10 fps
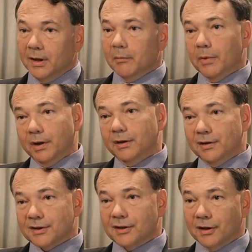But
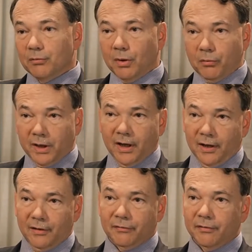instead what we
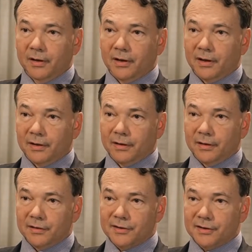have
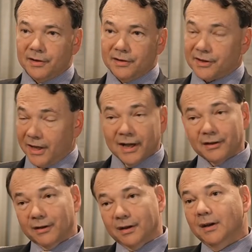is,
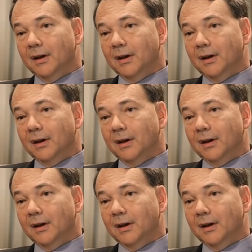sadly,